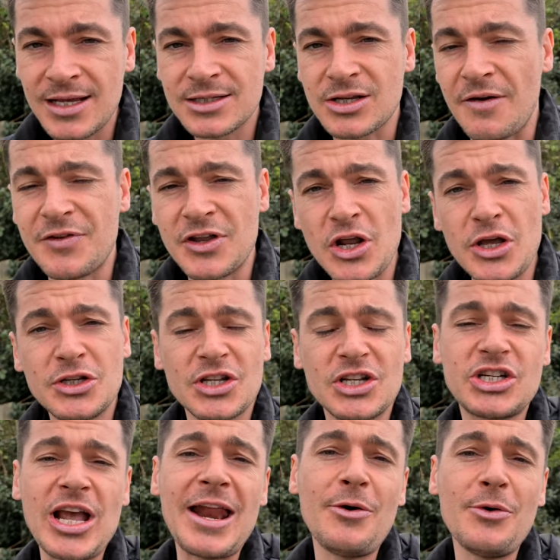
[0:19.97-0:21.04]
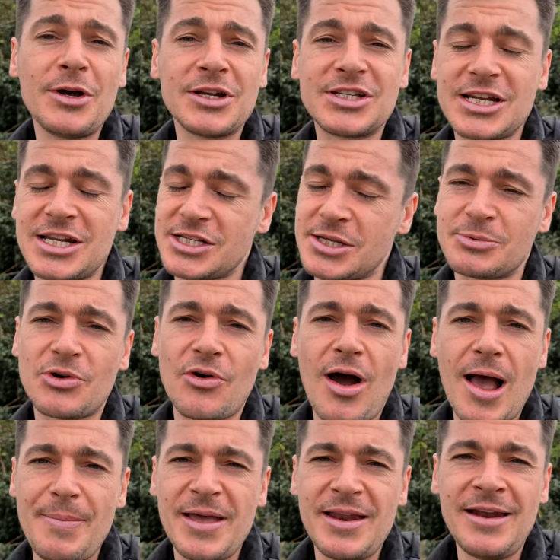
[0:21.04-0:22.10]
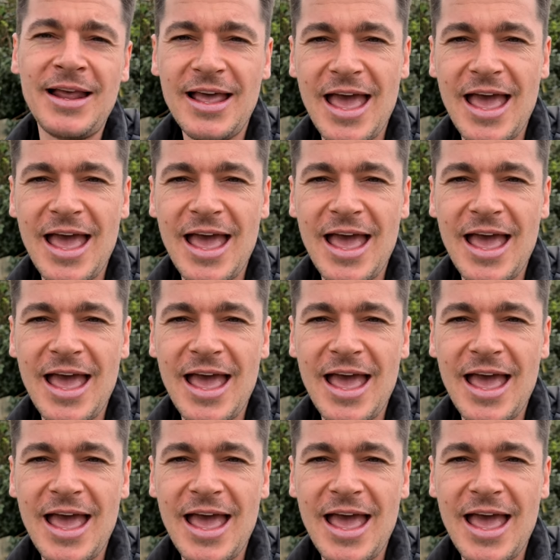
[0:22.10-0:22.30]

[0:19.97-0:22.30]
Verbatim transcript: So if you're new to the channel, consider subscribing.